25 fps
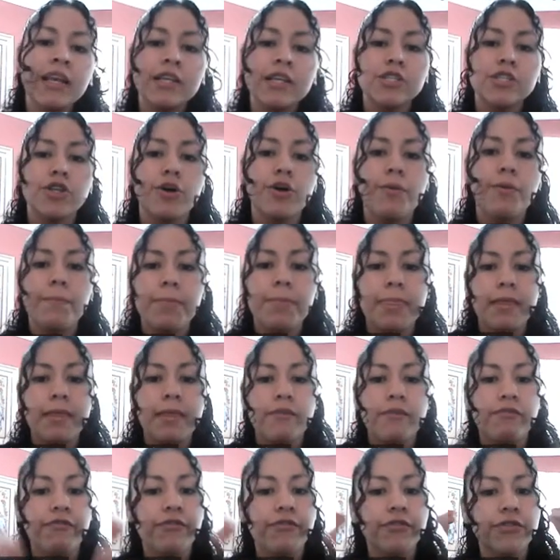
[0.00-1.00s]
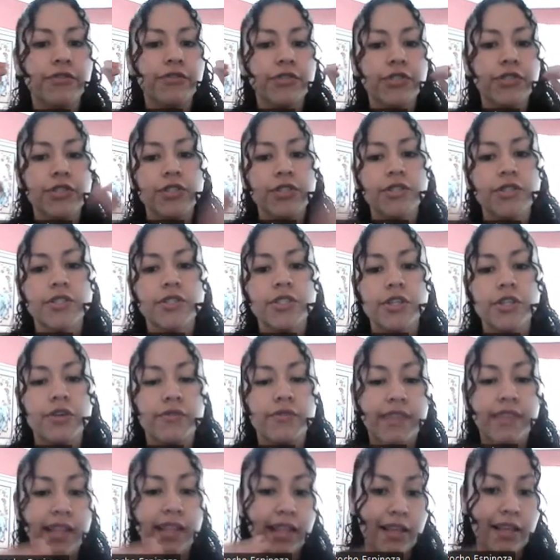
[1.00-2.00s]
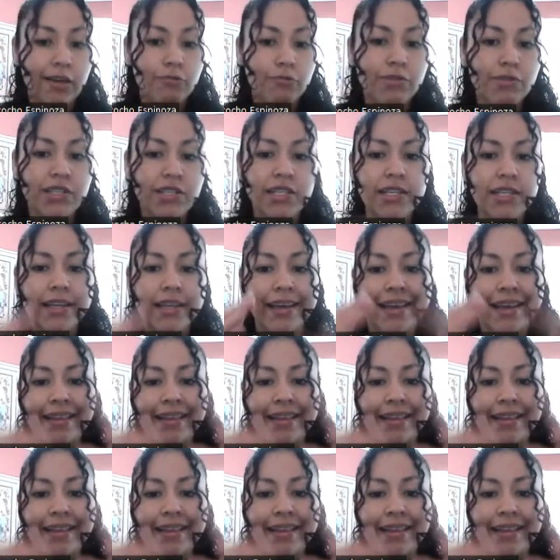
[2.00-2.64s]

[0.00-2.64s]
So the functions of the language